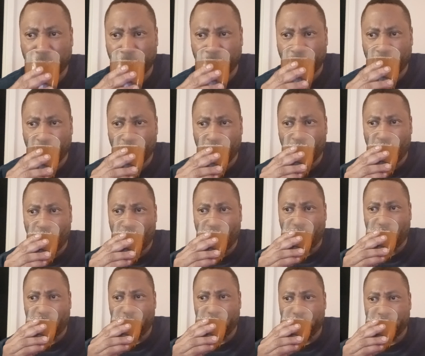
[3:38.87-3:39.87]

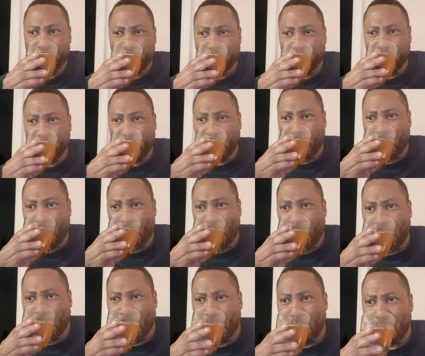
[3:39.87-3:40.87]

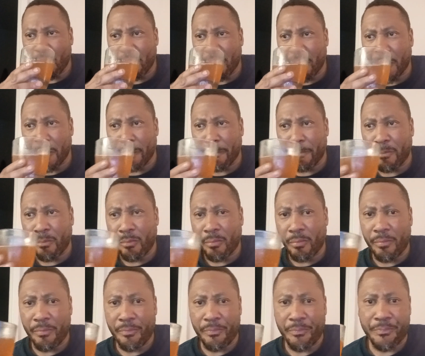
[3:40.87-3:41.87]

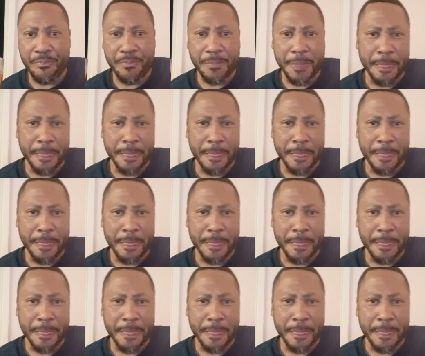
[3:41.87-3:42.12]
[no speech]